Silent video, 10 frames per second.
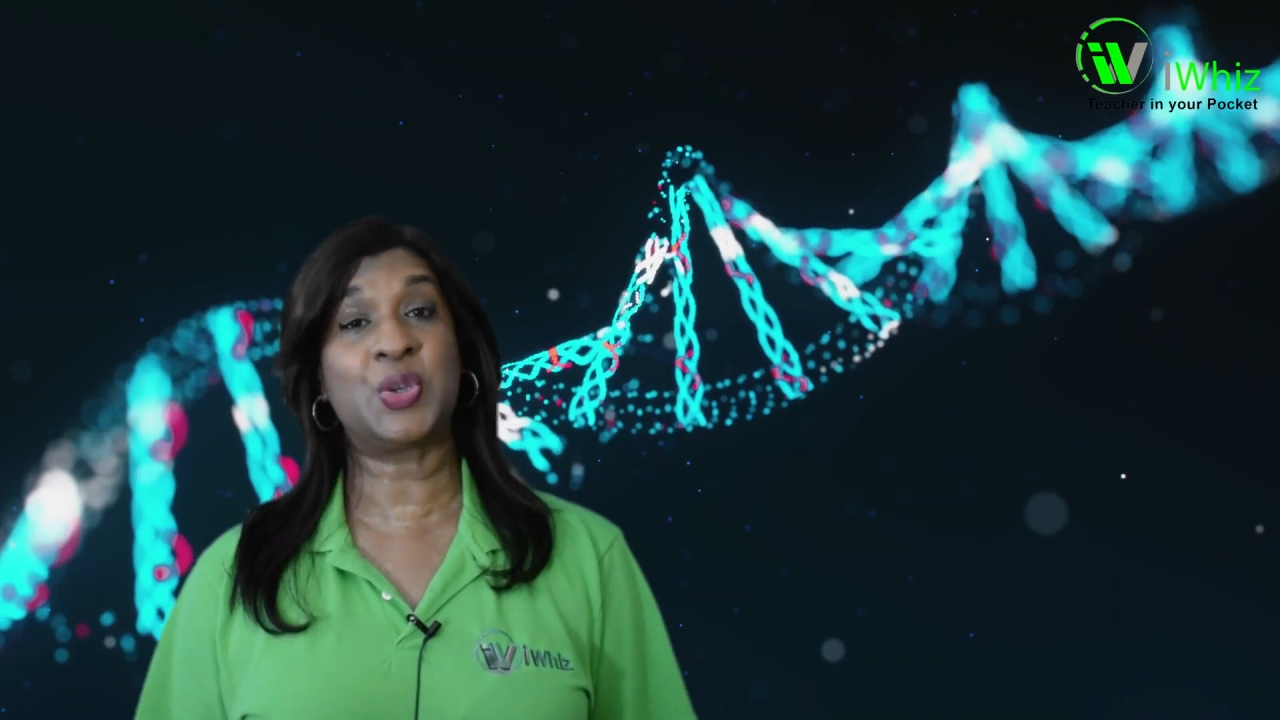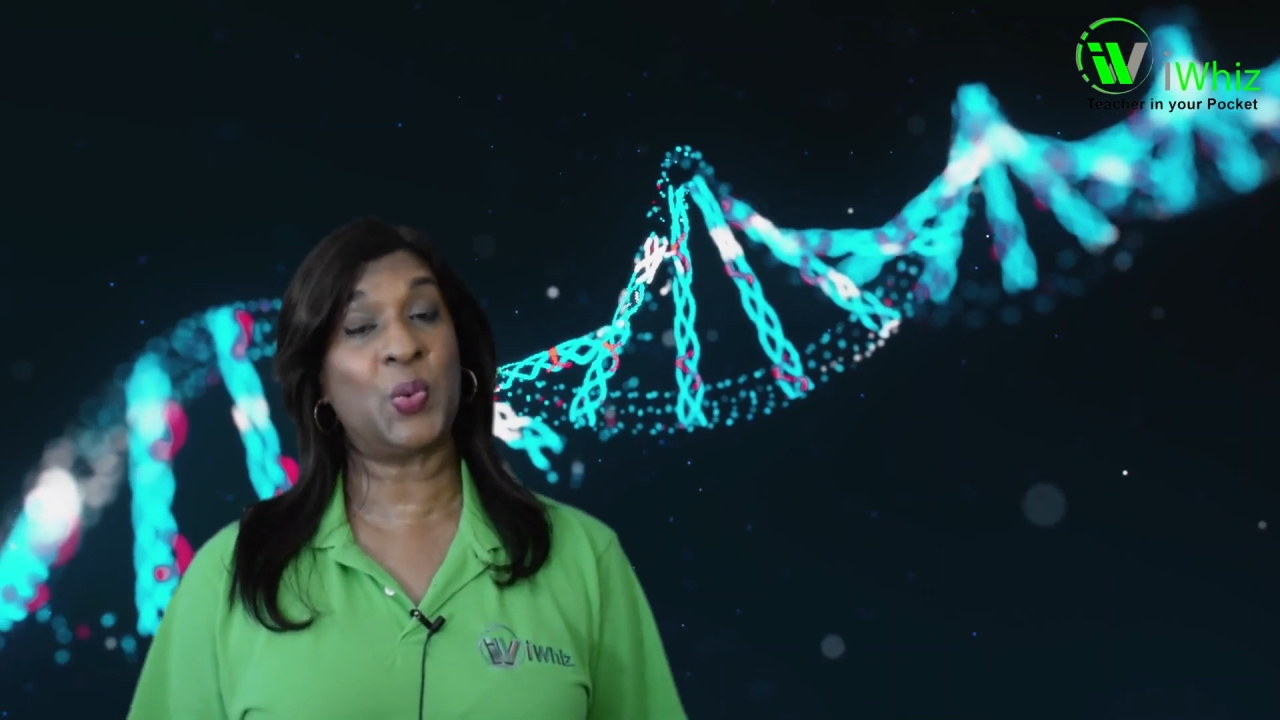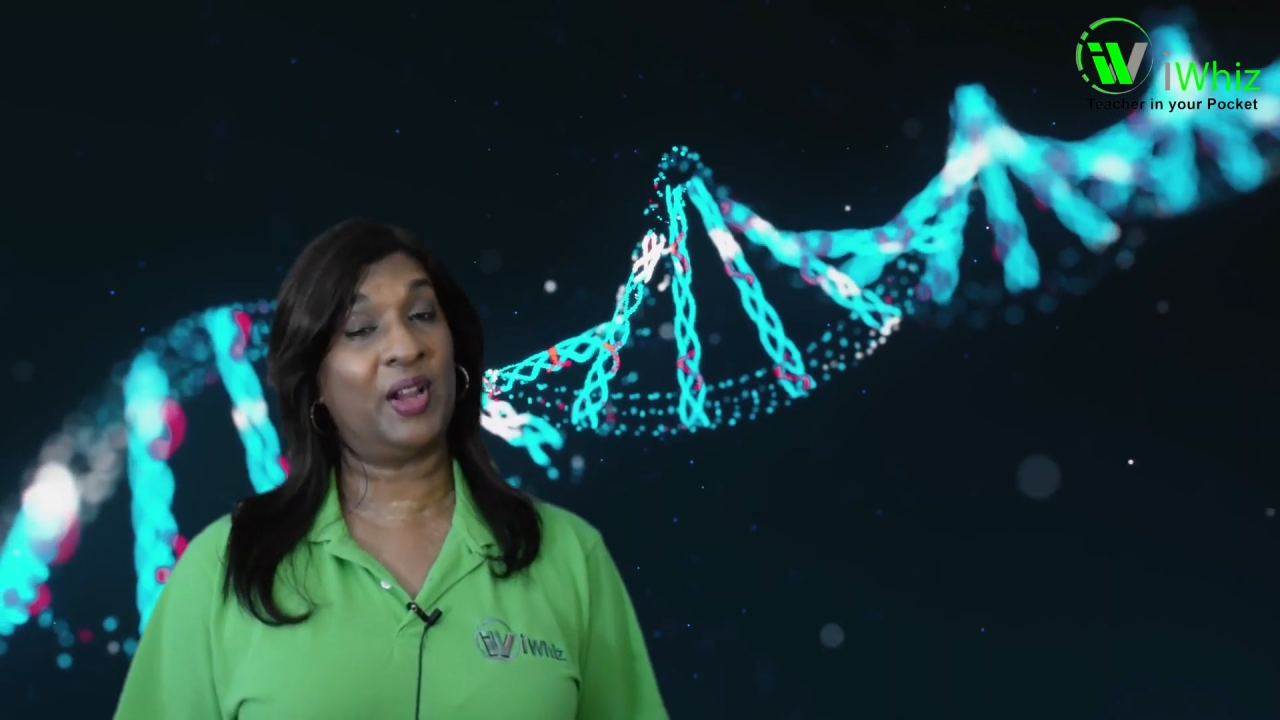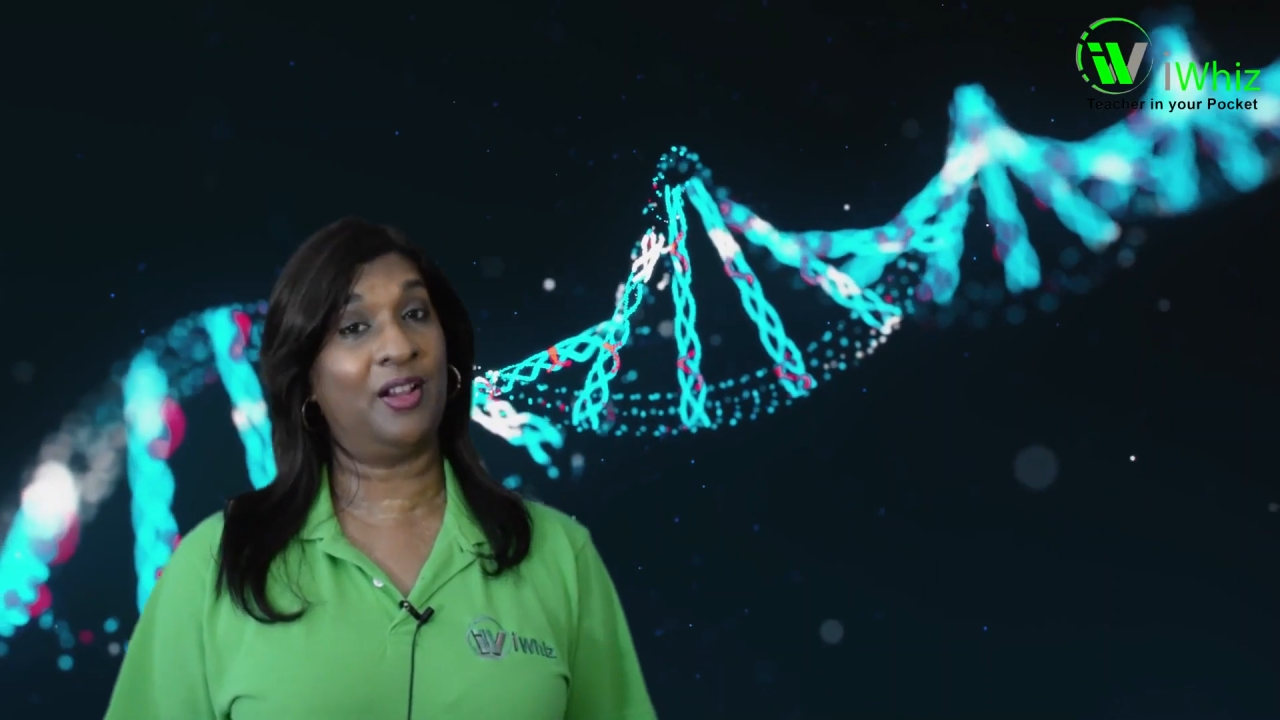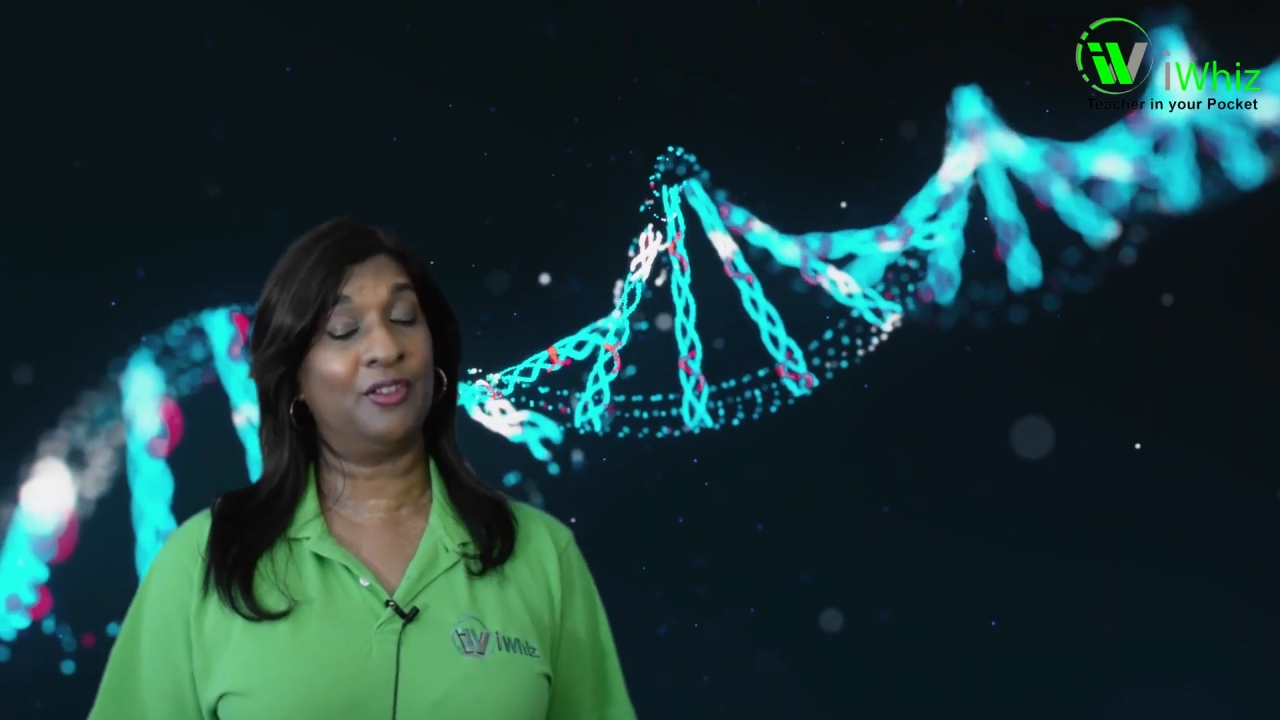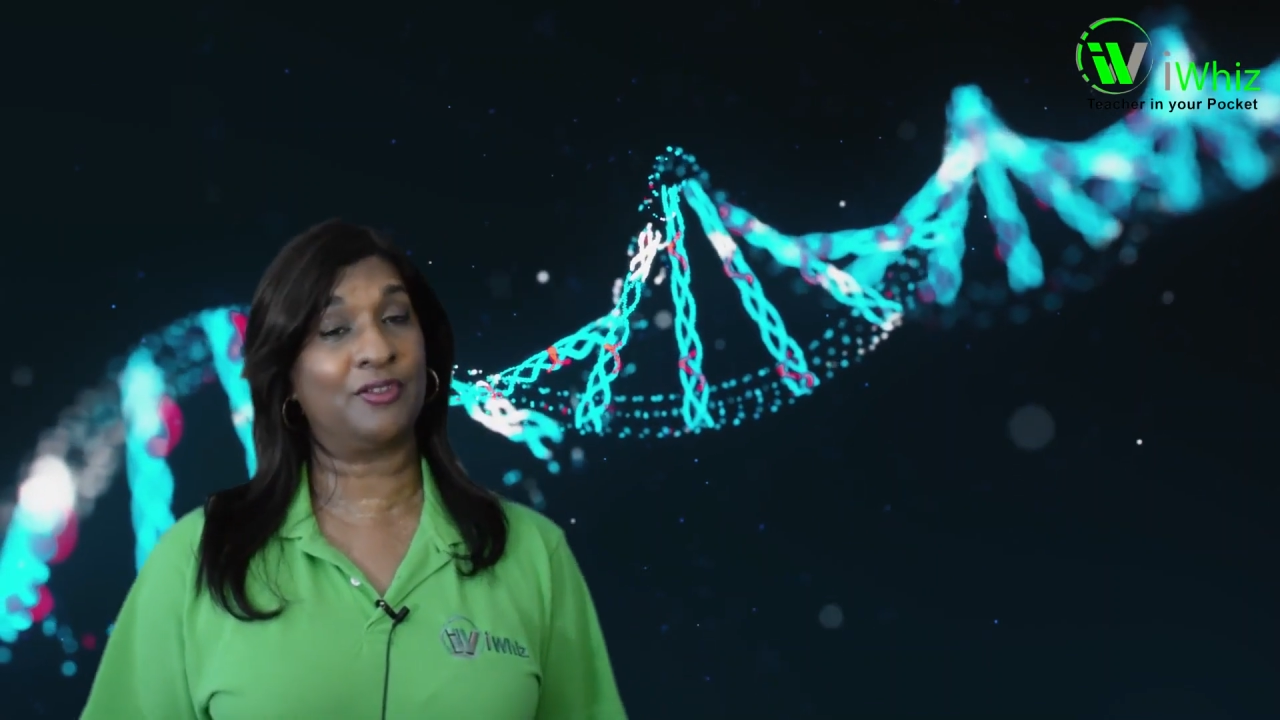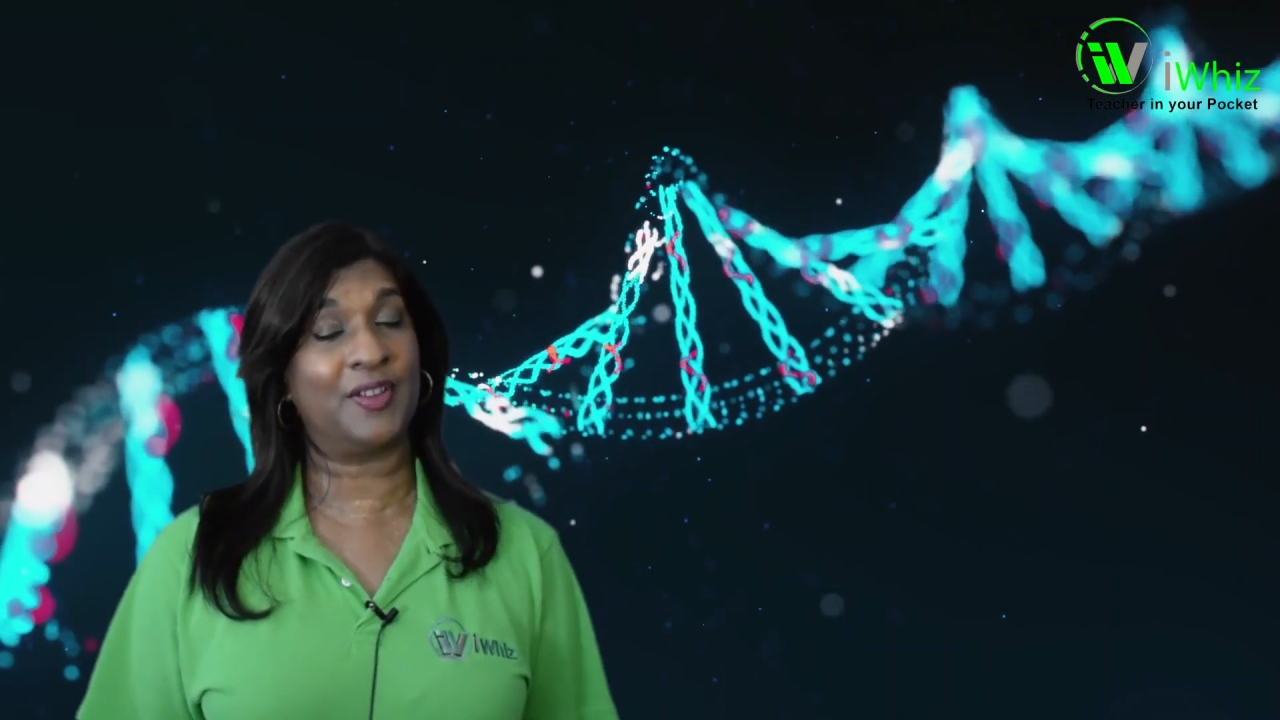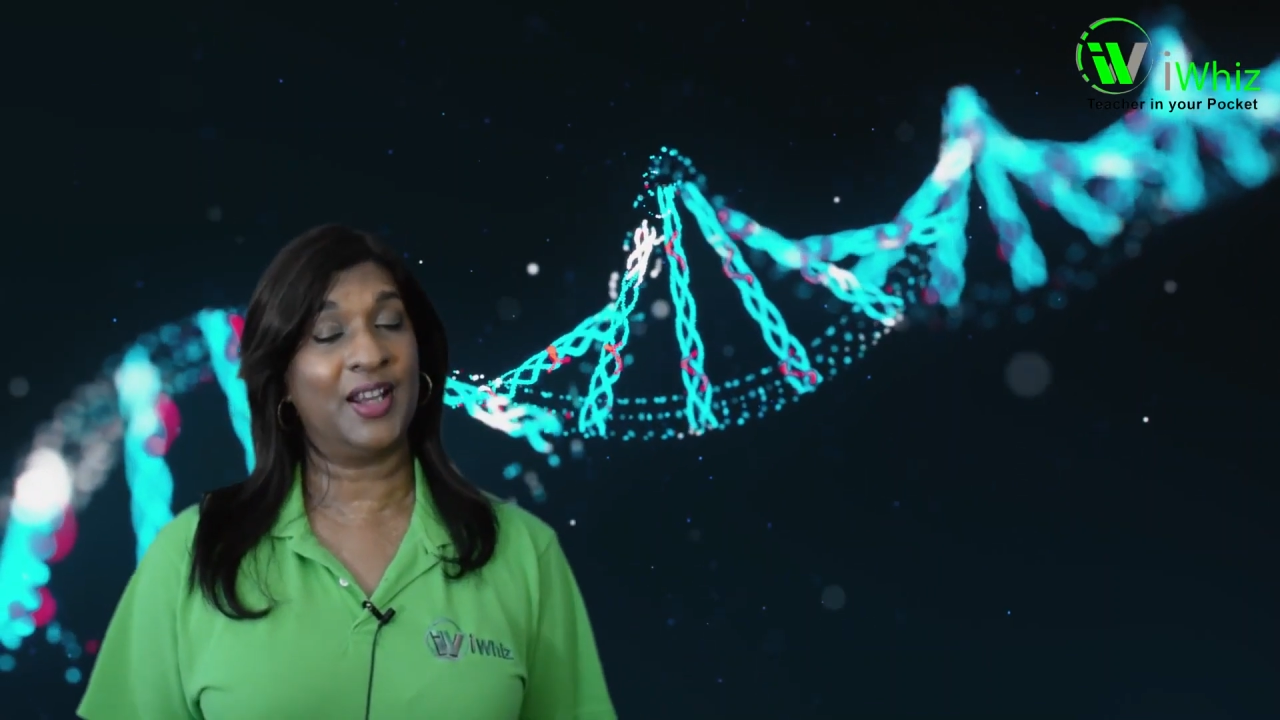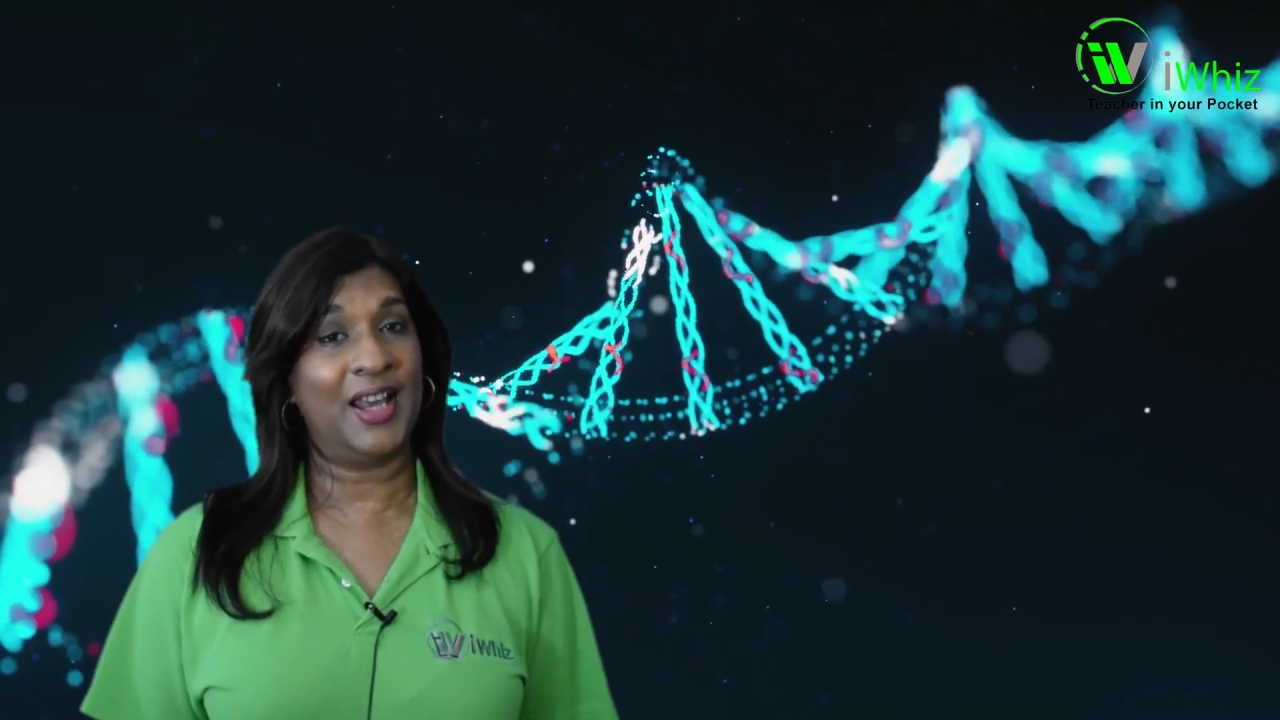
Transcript: 12.